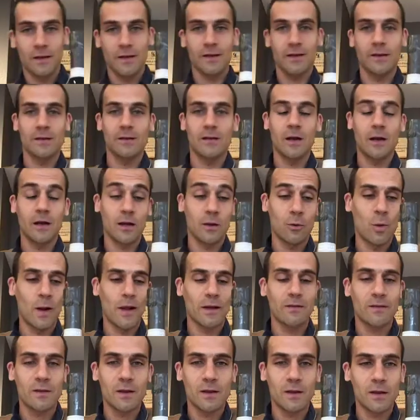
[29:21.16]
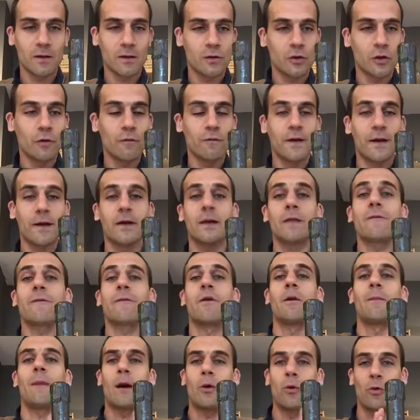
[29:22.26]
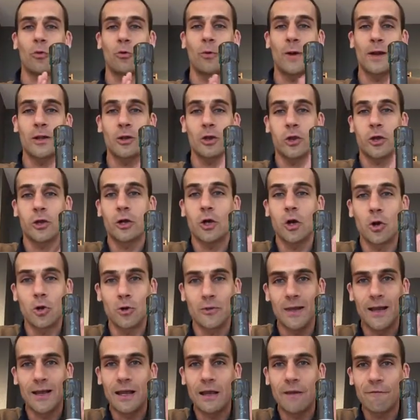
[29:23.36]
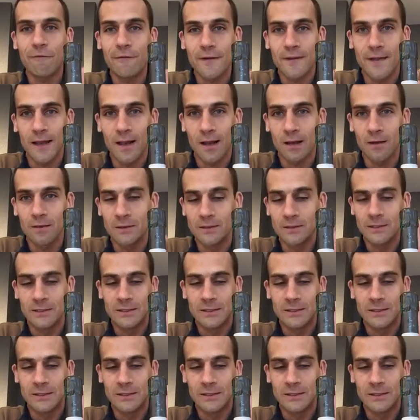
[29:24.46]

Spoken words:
is, this cuvée is from our range called Les Fidèles.